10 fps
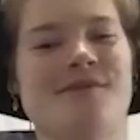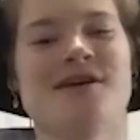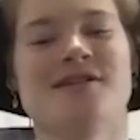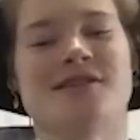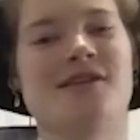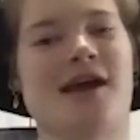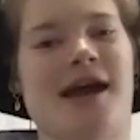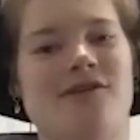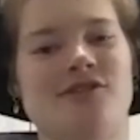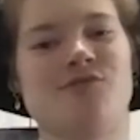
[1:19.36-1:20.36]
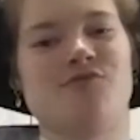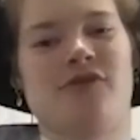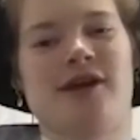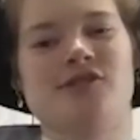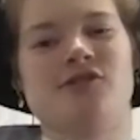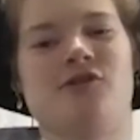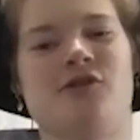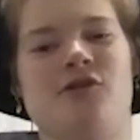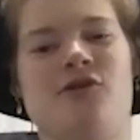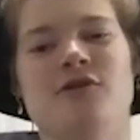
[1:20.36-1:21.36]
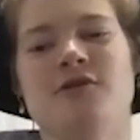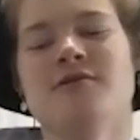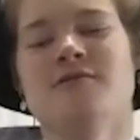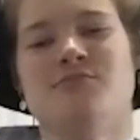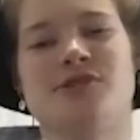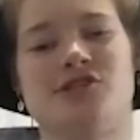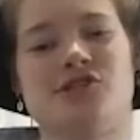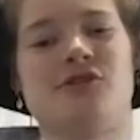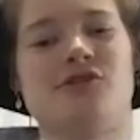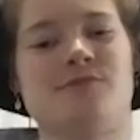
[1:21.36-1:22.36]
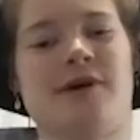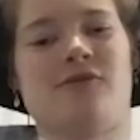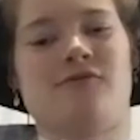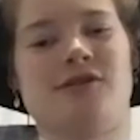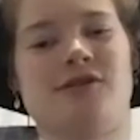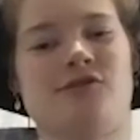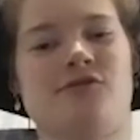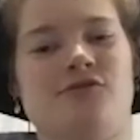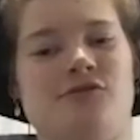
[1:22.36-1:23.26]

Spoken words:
And how did you progress to your position at Spinal Research?